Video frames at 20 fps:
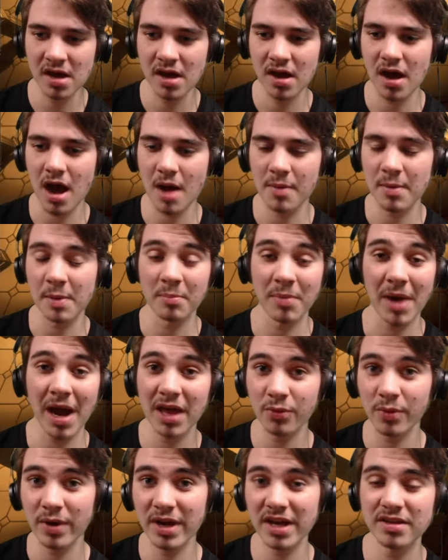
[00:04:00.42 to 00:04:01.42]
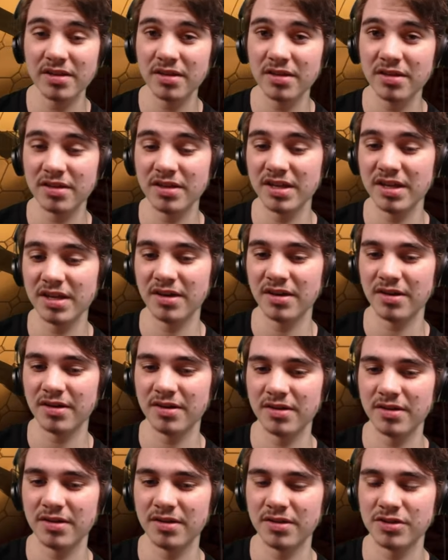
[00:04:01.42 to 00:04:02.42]
Um, and by the way, the, uh,
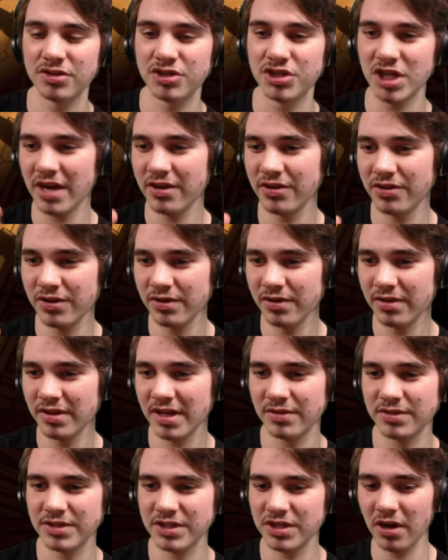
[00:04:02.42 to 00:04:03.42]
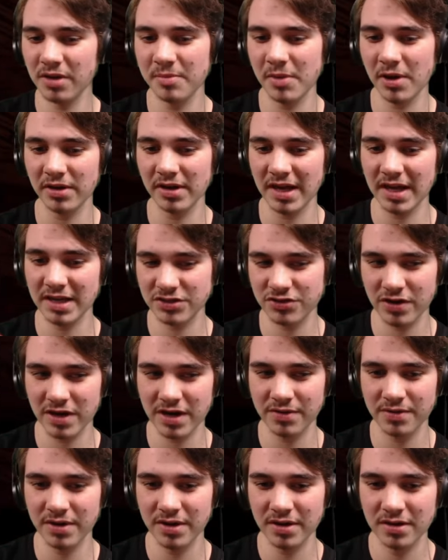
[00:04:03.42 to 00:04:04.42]
the janitor that I was talking about last
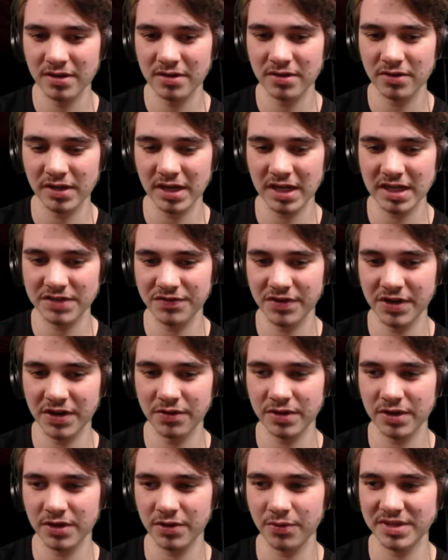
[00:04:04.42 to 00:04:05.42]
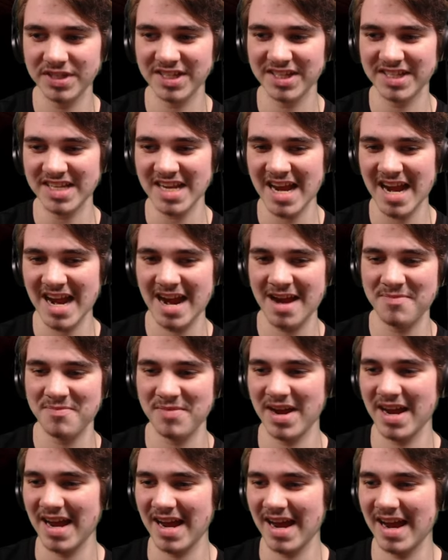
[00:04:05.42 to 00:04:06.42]
round, the last video, that always says, I'm
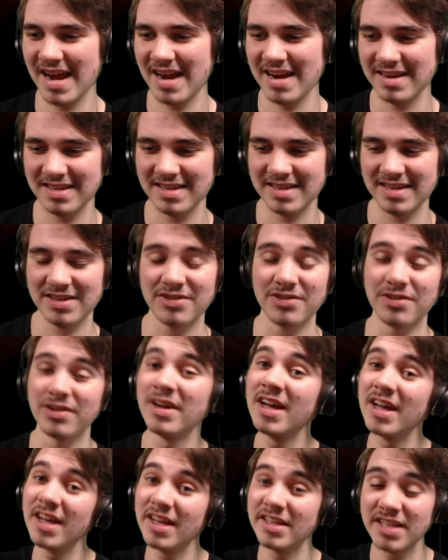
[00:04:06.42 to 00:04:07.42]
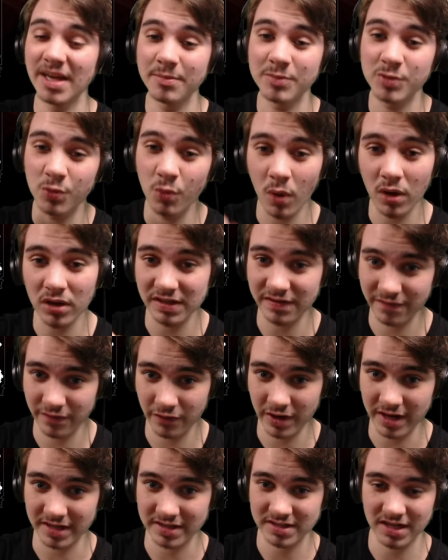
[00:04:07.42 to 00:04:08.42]
outta here. His name's Wally
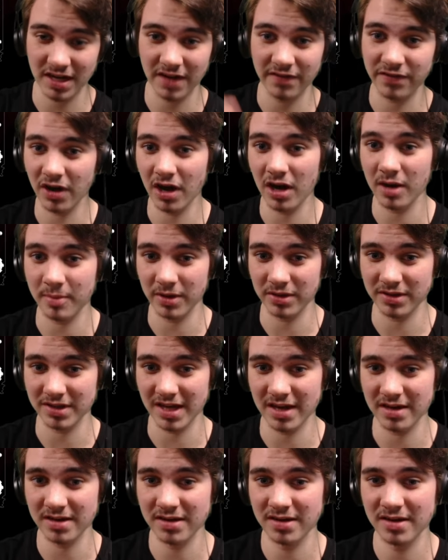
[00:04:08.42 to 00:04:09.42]
Franks. I forgot about that.